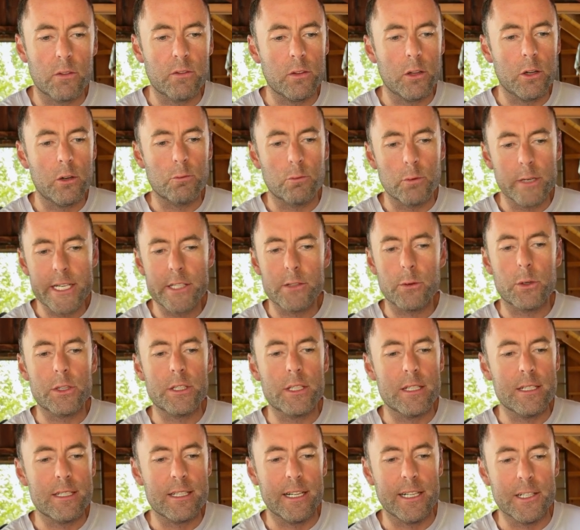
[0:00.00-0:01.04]
flow,
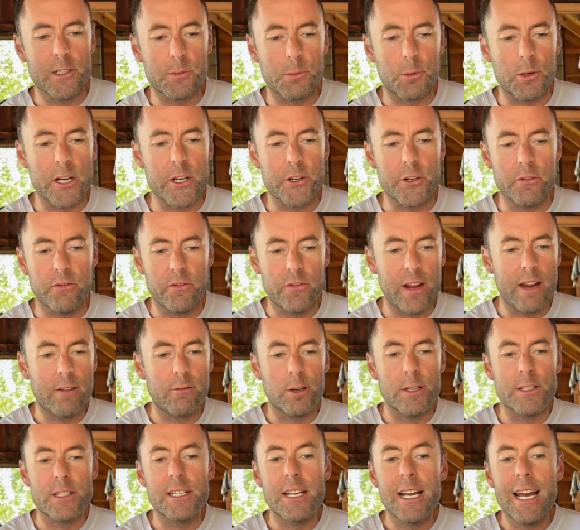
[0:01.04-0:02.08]
resources, inspiration,
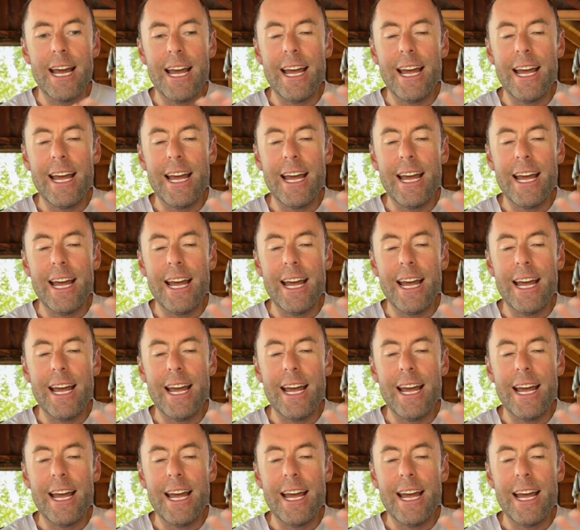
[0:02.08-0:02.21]
favorites.